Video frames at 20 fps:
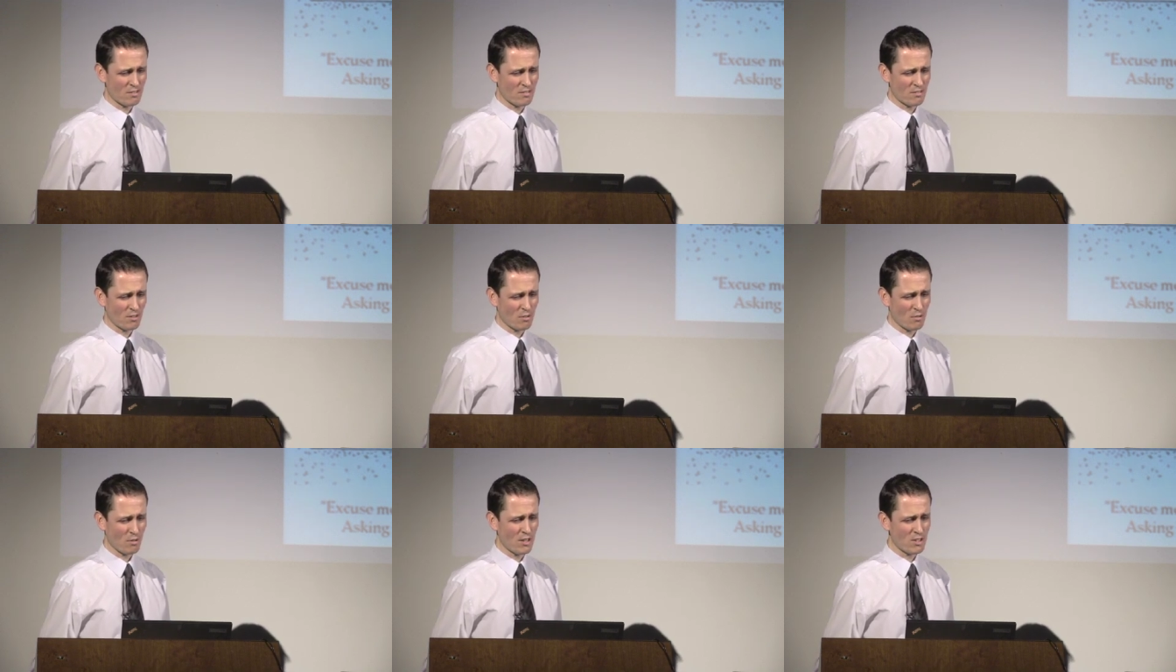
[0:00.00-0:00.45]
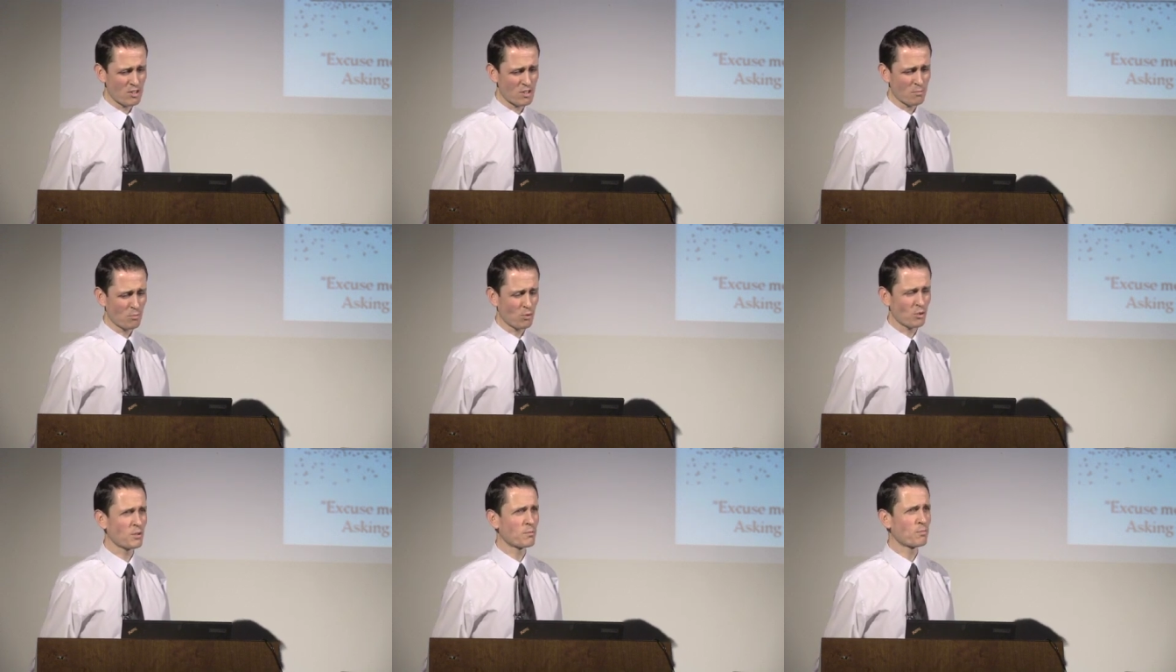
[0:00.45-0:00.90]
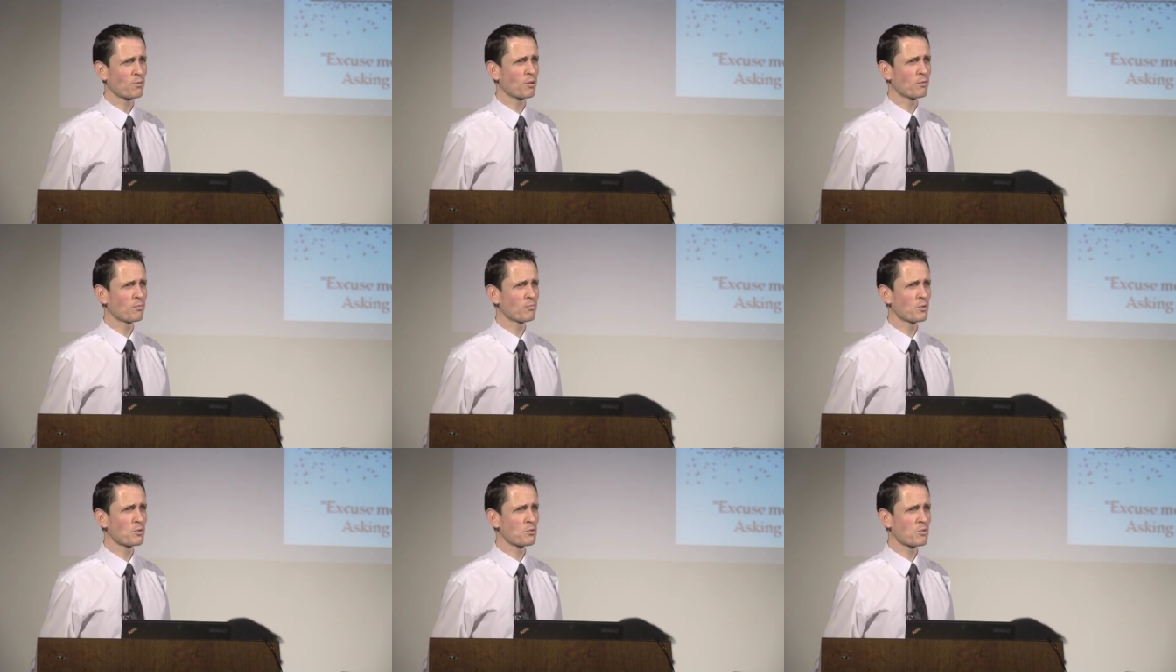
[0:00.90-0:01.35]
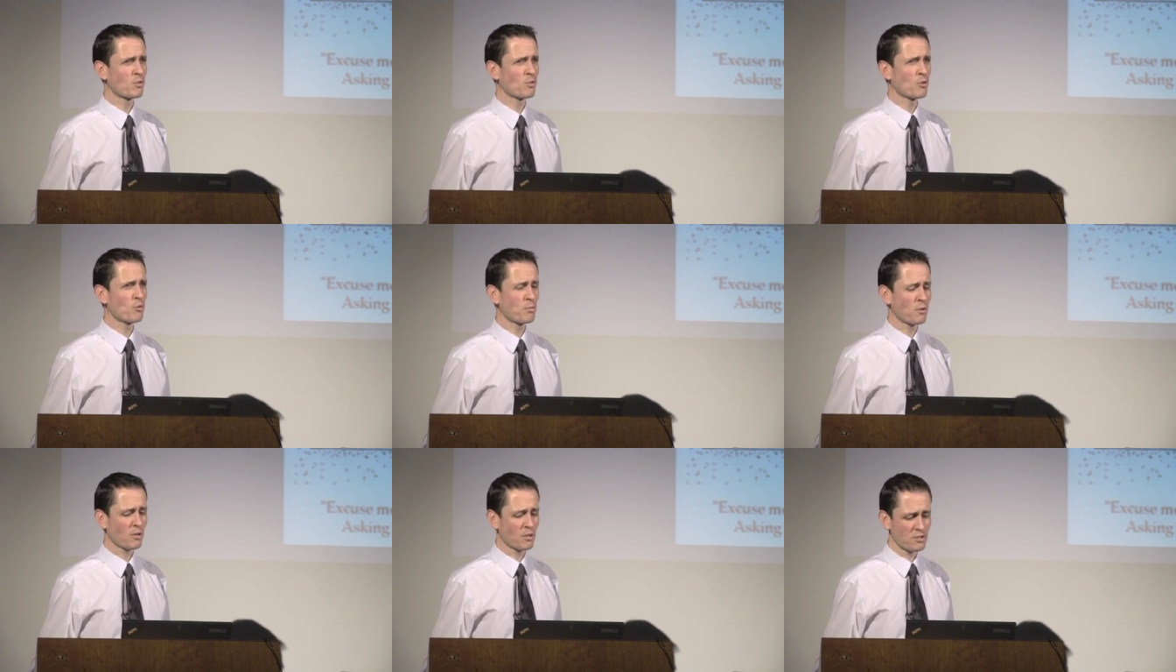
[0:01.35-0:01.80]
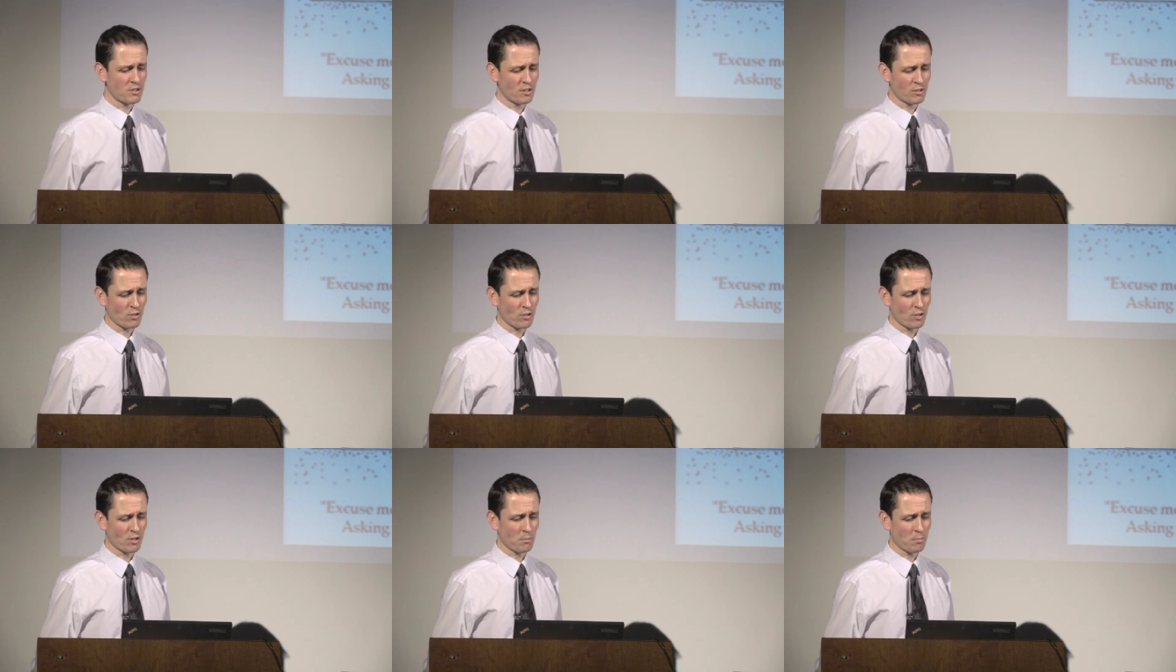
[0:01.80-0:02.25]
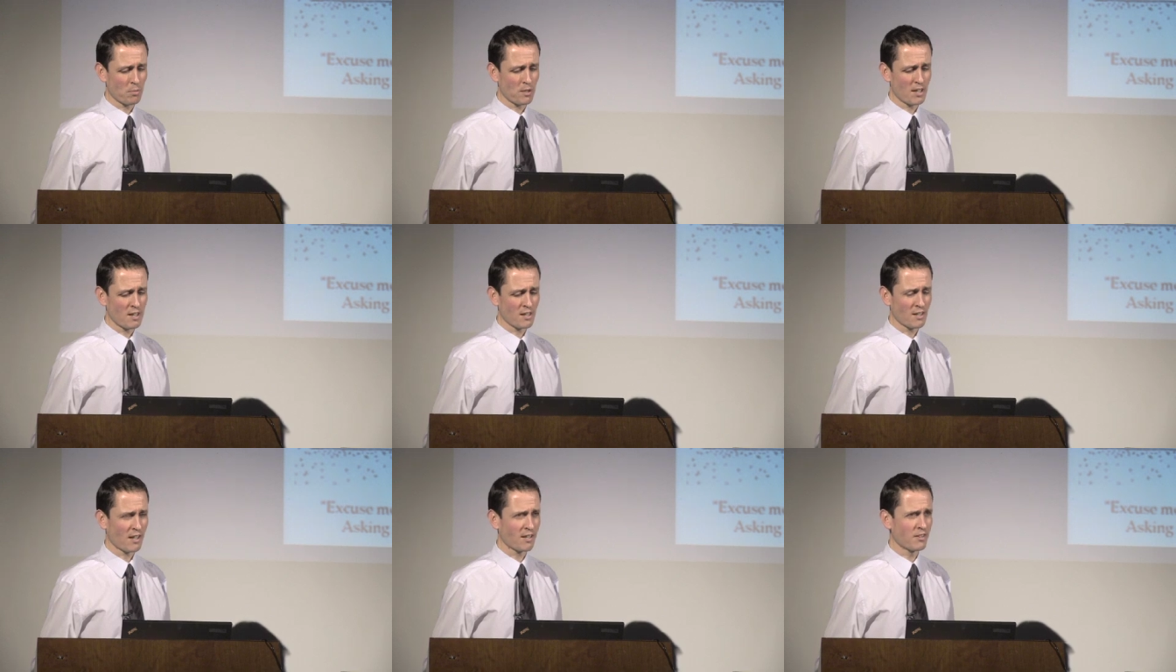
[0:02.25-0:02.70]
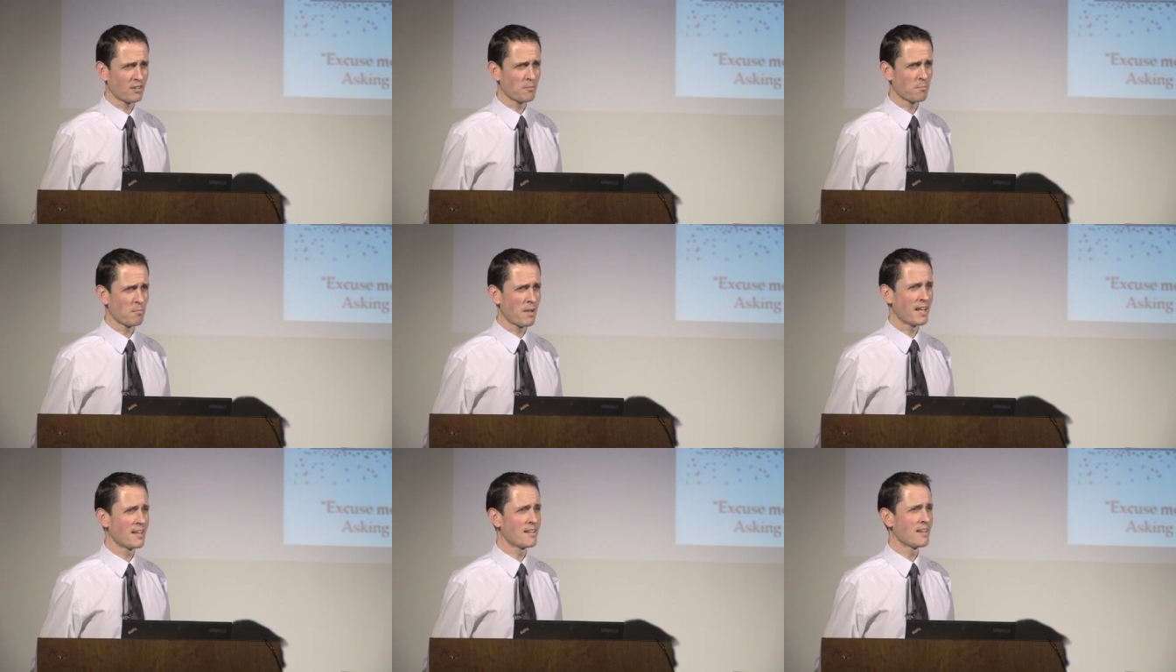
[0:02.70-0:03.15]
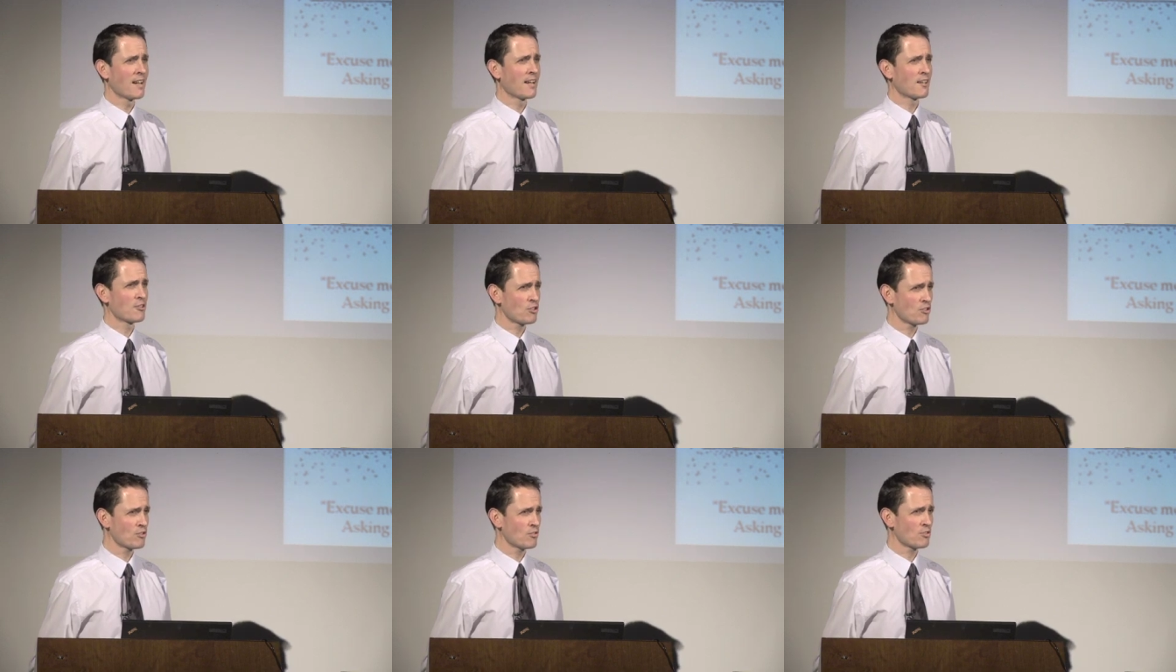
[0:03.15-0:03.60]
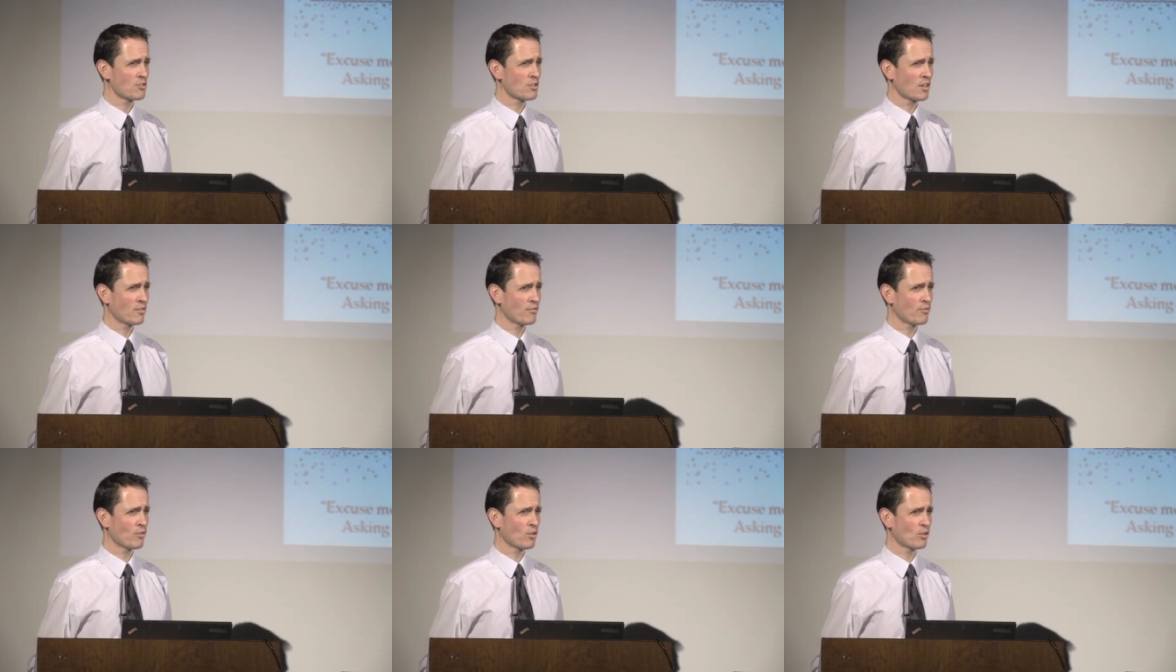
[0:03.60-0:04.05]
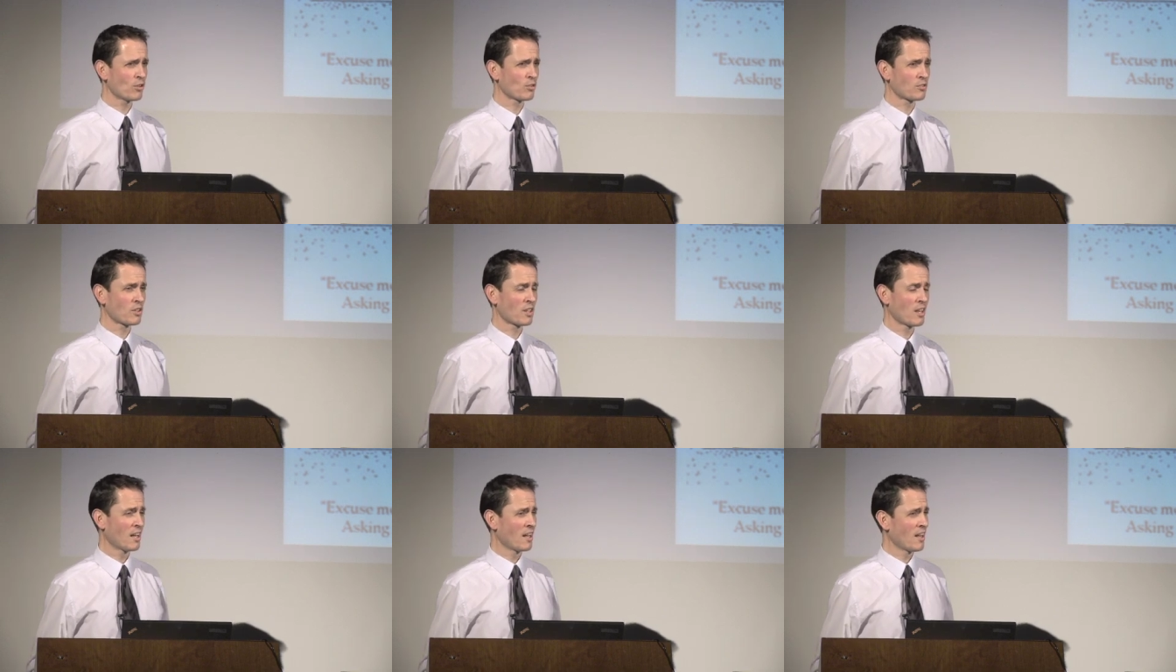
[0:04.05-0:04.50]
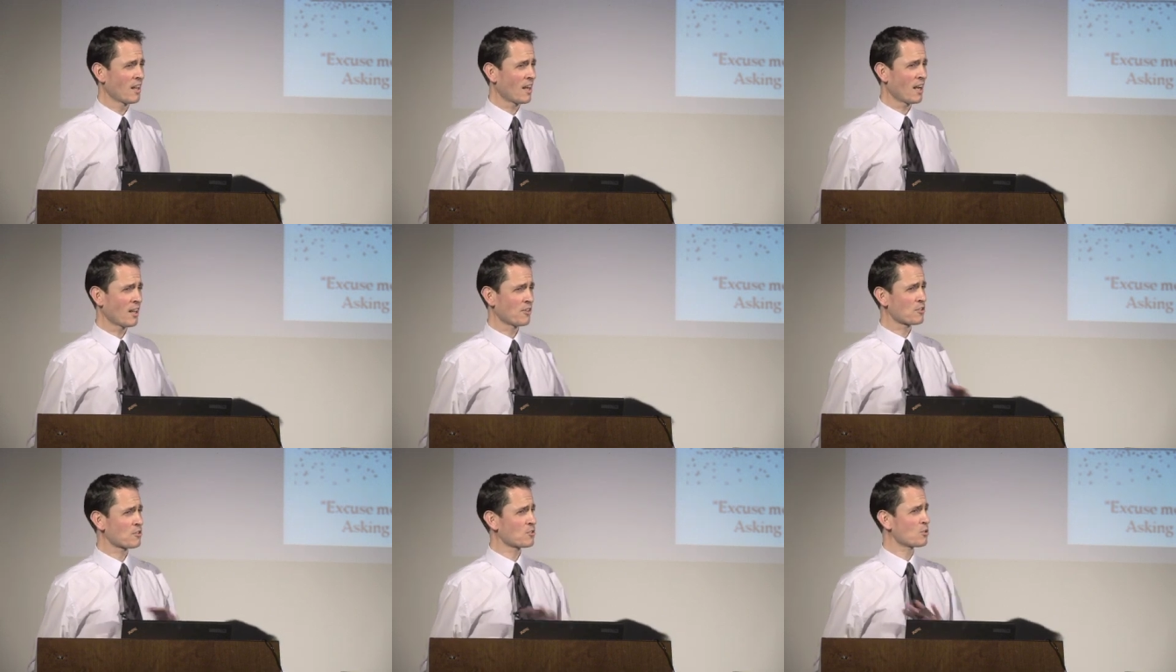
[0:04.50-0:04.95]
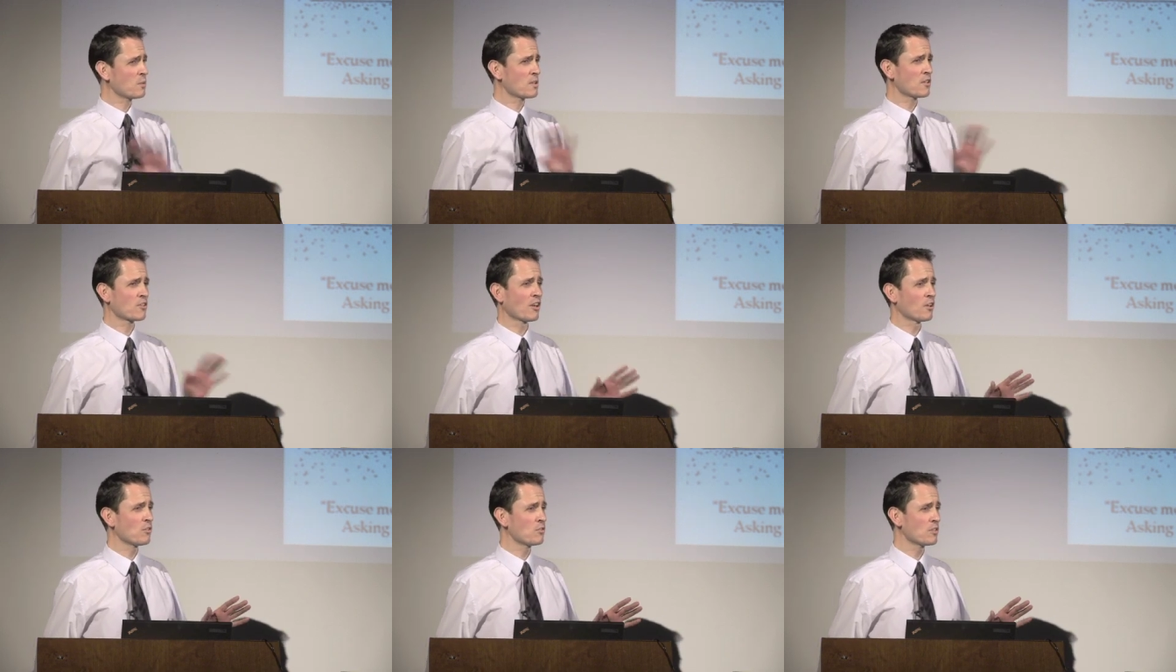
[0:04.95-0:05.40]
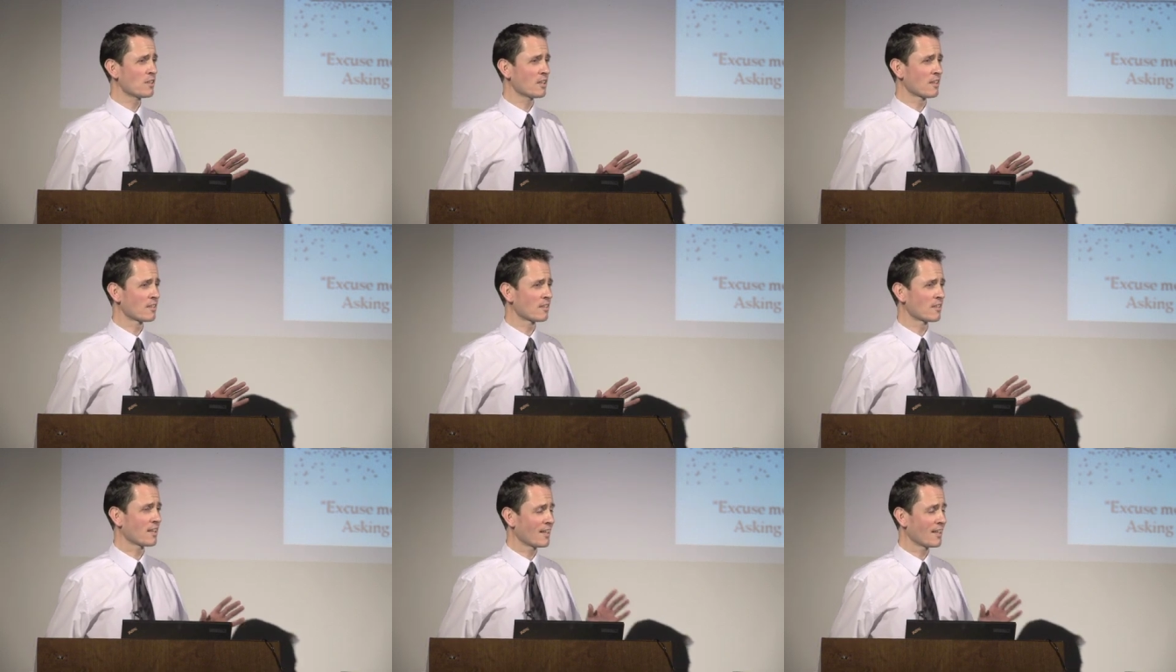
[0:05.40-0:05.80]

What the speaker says: the question about what the problem was with opioids and chronic pain and the many issues involved. And there's no way around it.